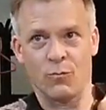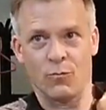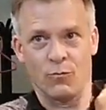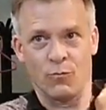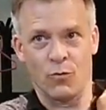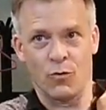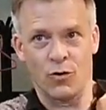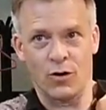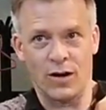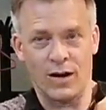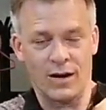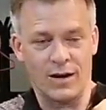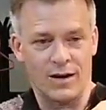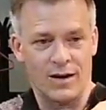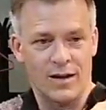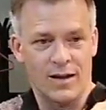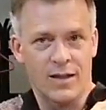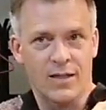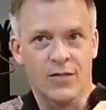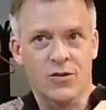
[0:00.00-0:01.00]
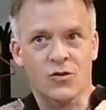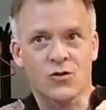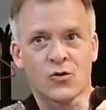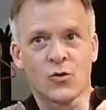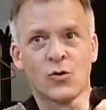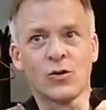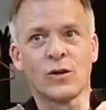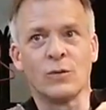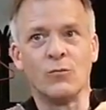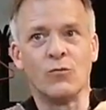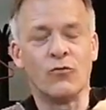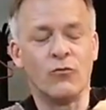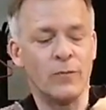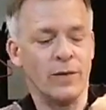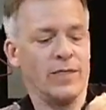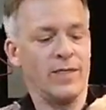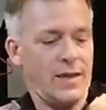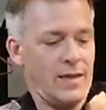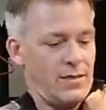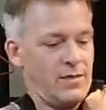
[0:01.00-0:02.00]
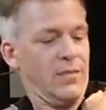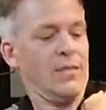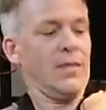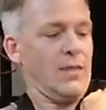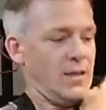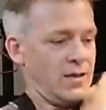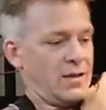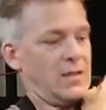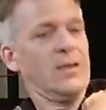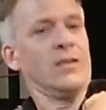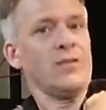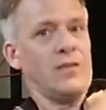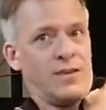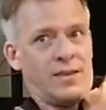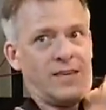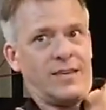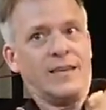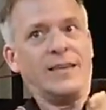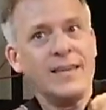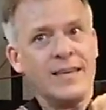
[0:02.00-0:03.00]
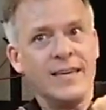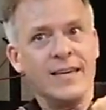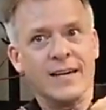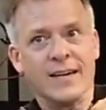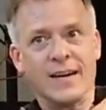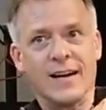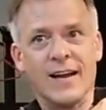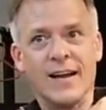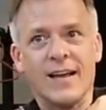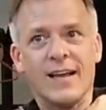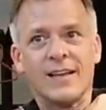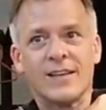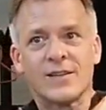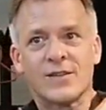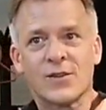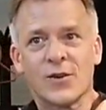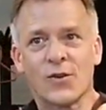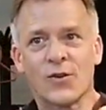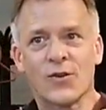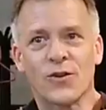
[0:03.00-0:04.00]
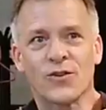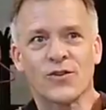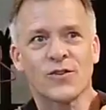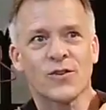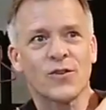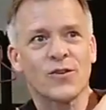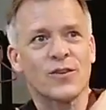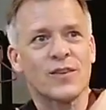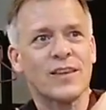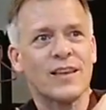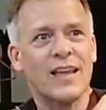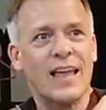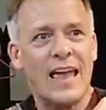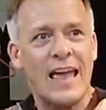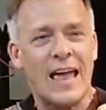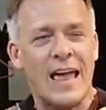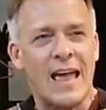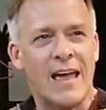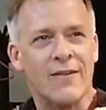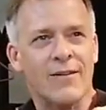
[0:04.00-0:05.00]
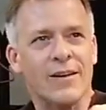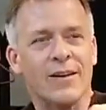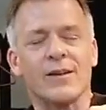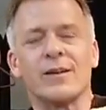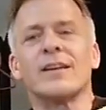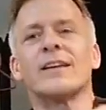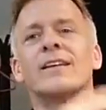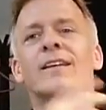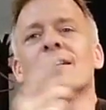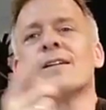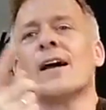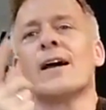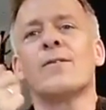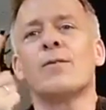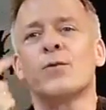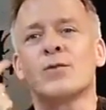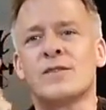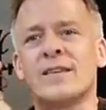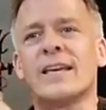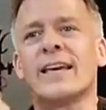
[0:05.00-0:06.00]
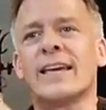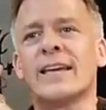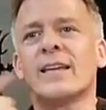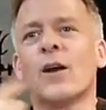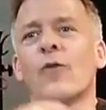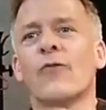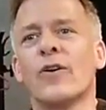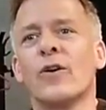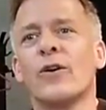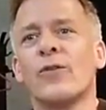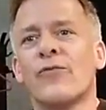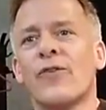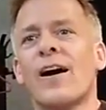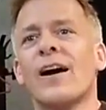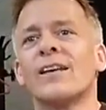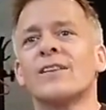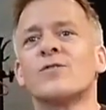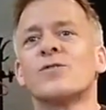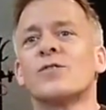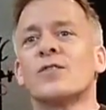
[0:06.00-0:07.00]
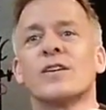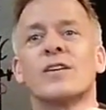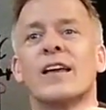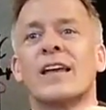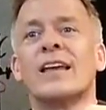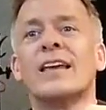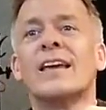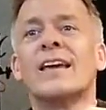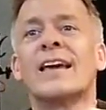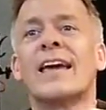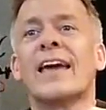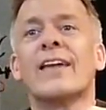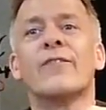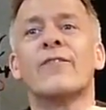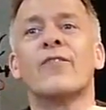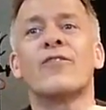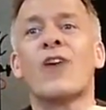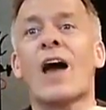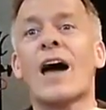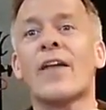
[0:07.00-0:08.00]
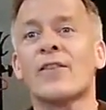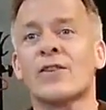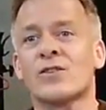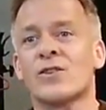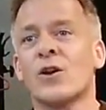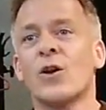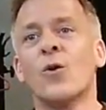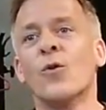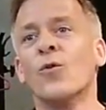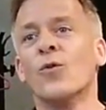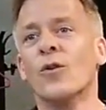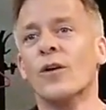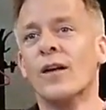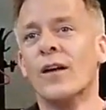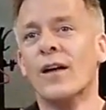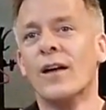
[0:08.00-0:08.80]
more the shoulder movement than here. So I was singing now very fast. So again, rather slow.